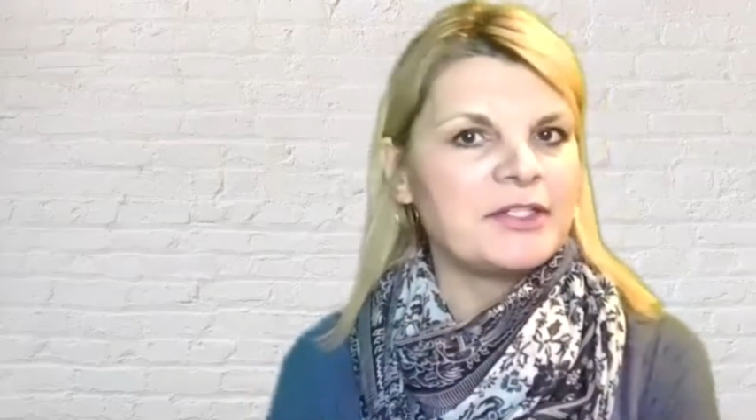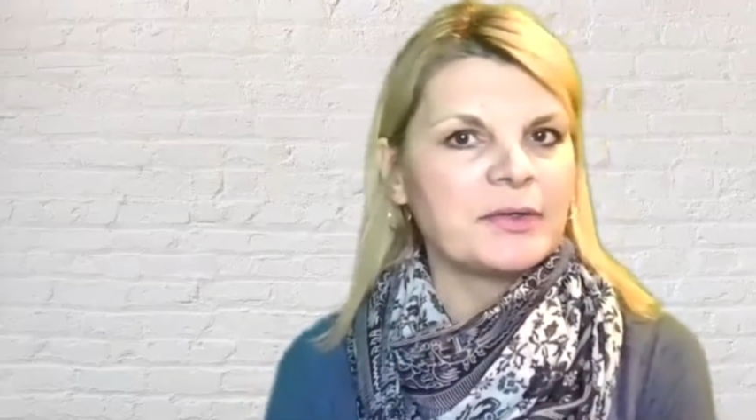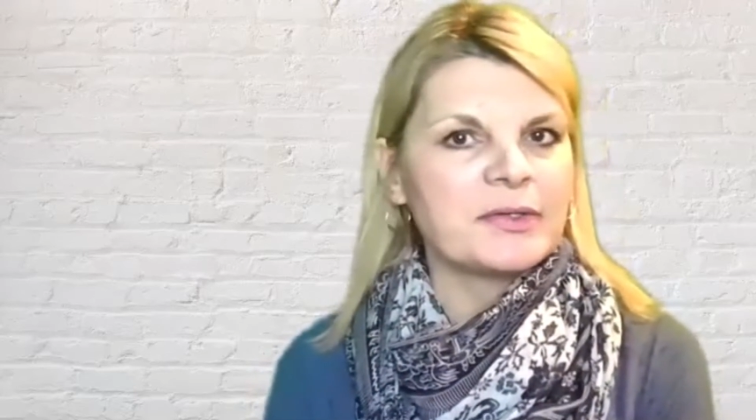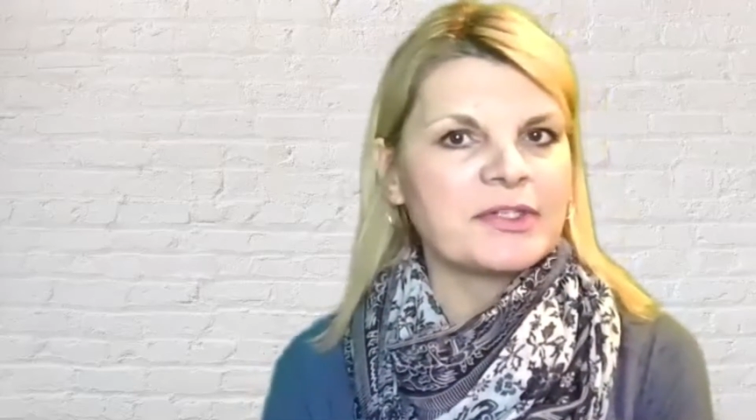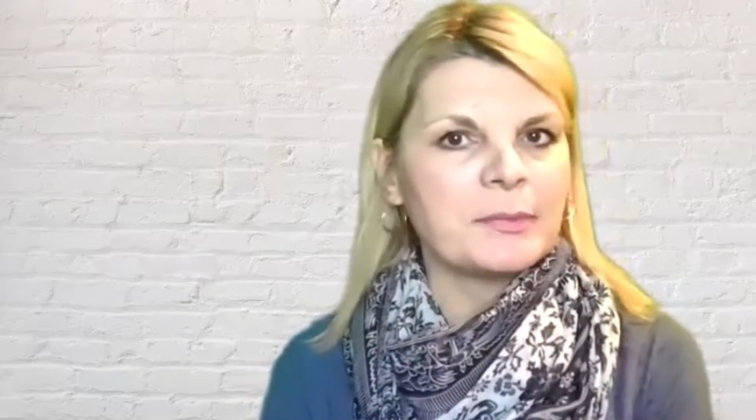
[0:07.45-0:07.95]

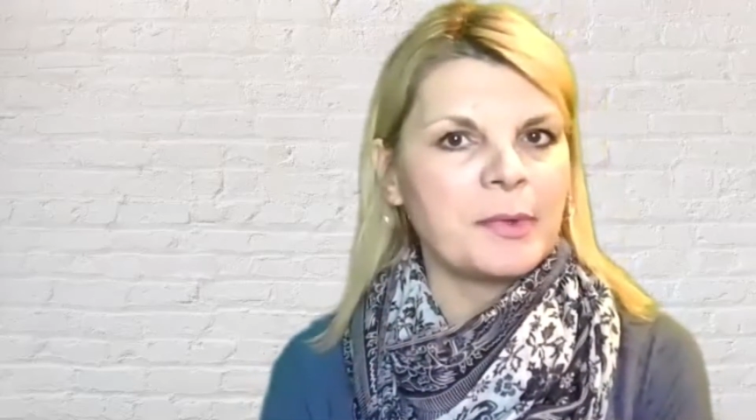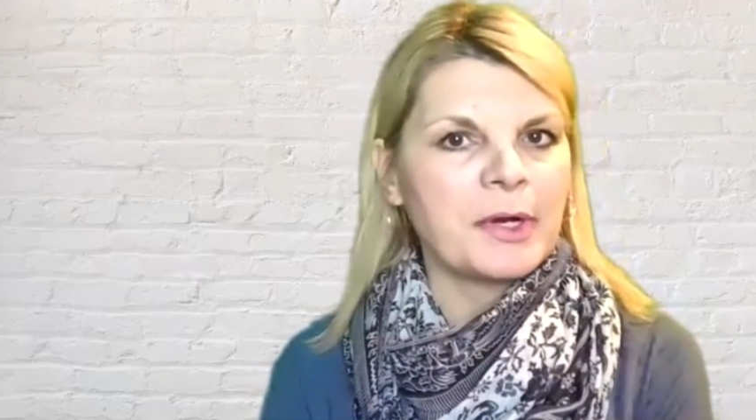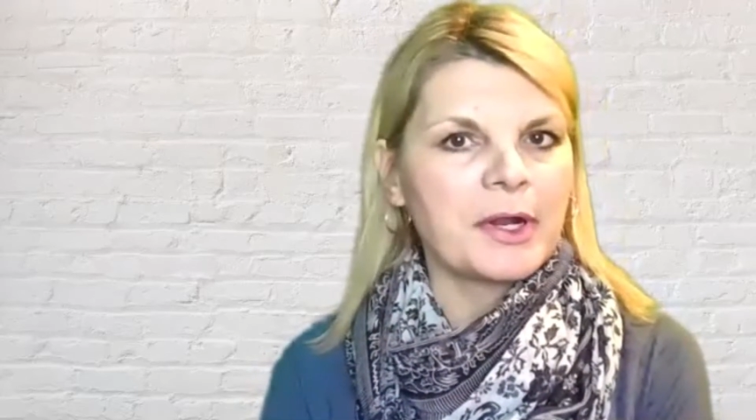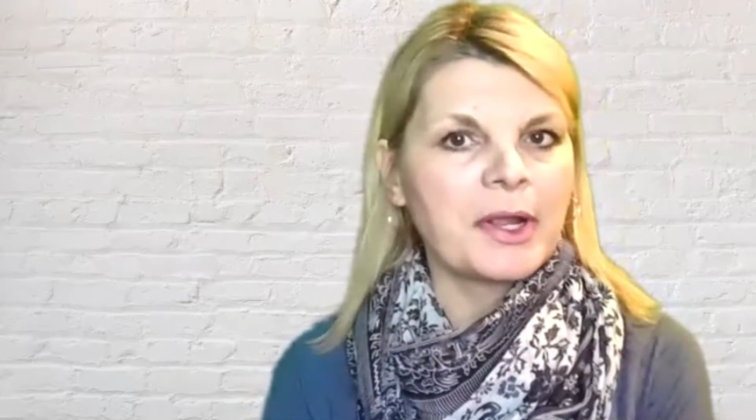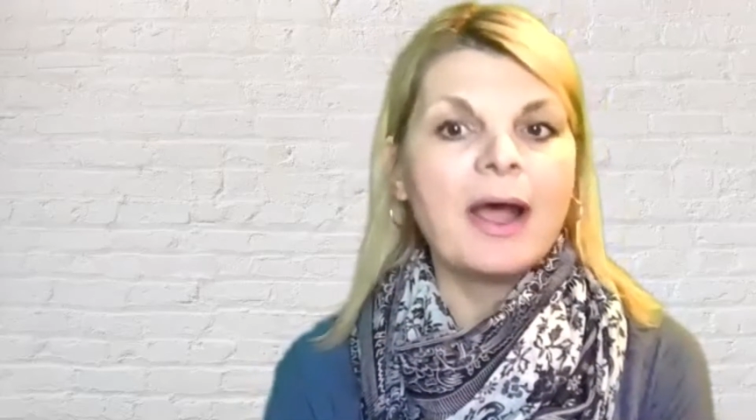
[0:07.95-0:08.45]
jokes at
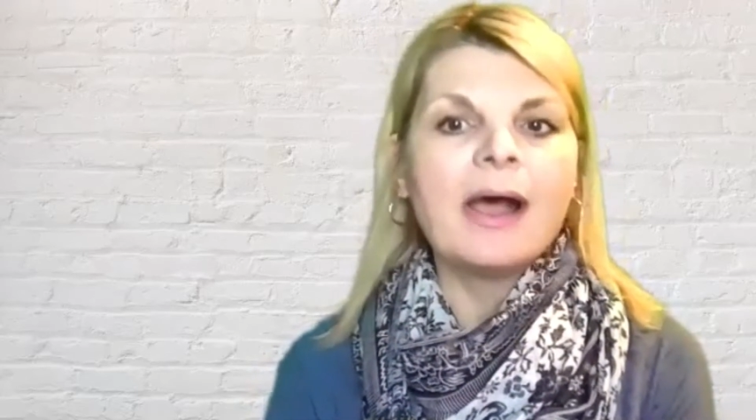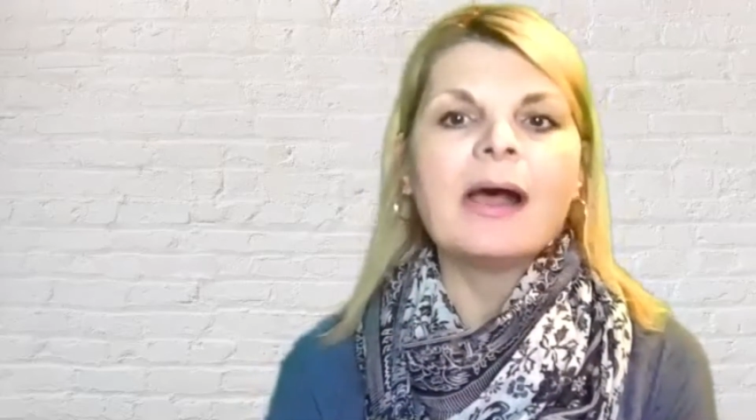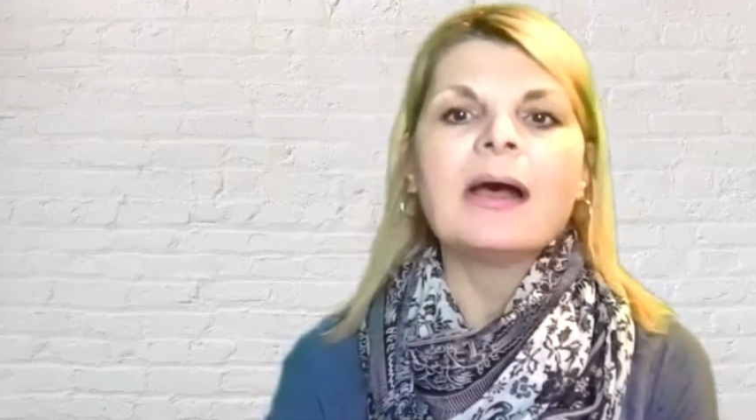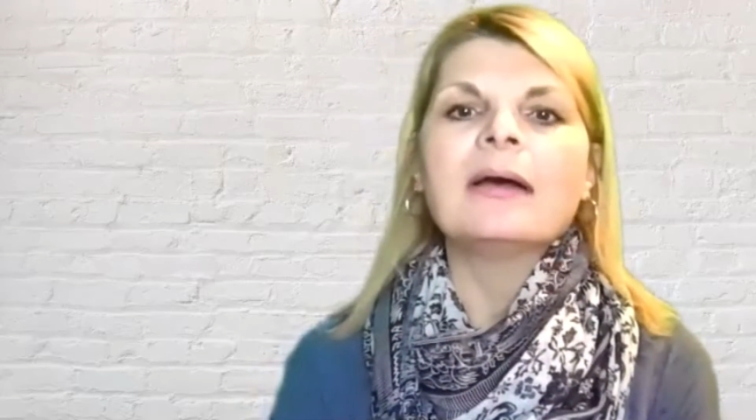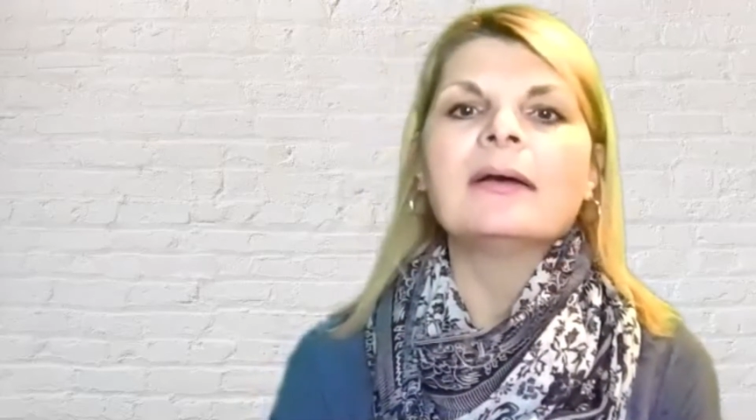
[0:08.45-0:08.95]
work?
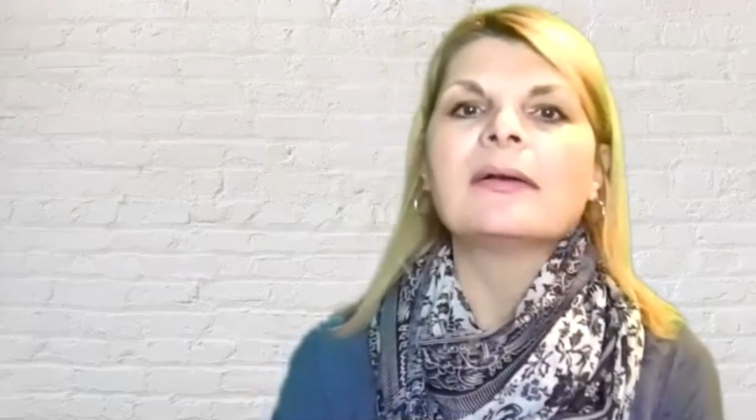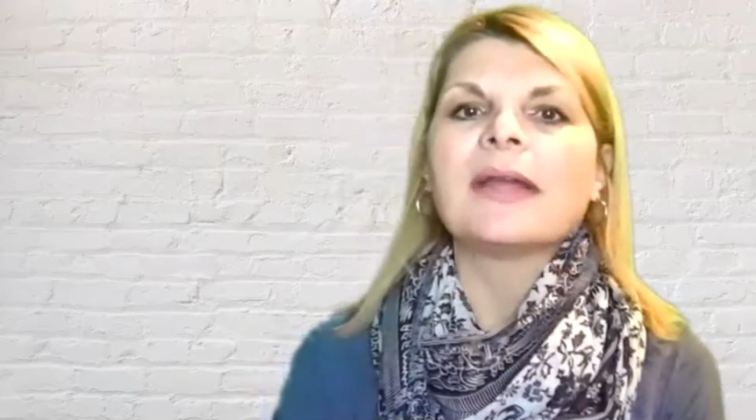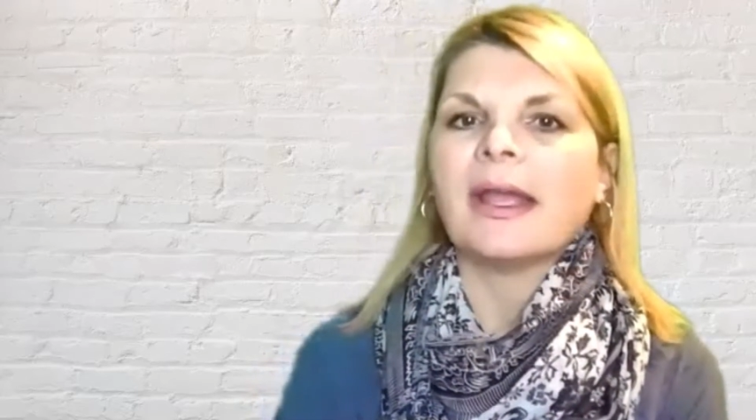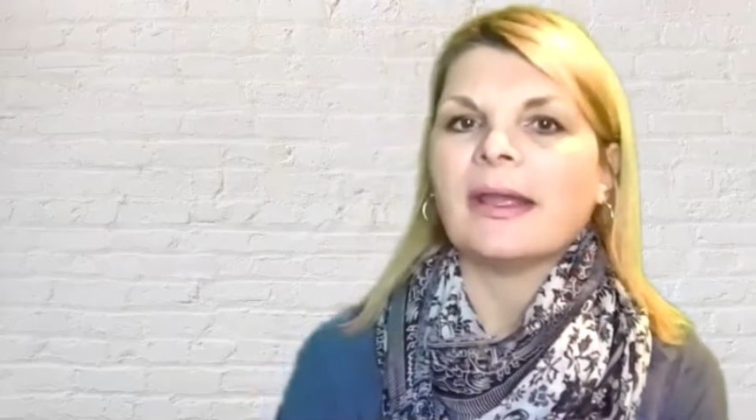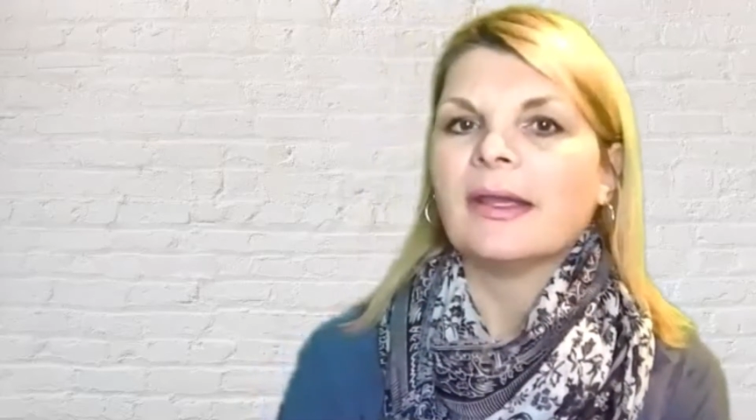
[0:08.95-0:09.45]
Oh,
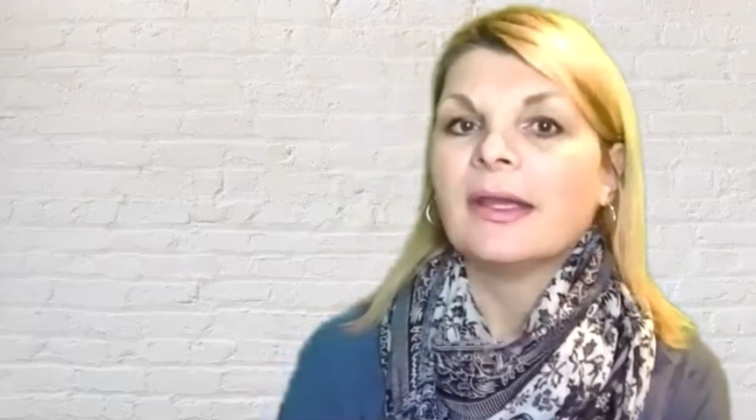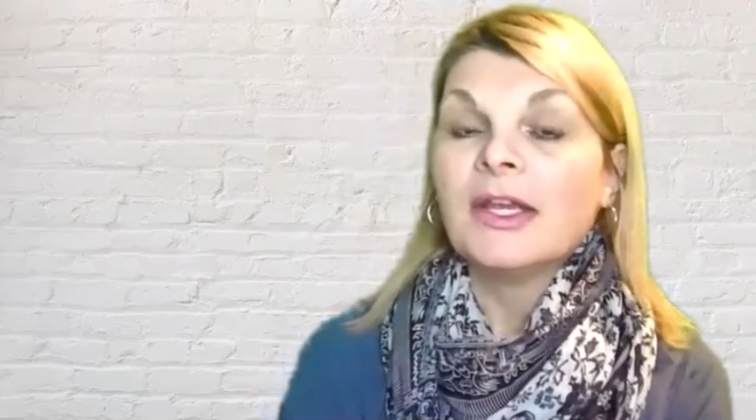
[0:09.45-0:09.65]
okay.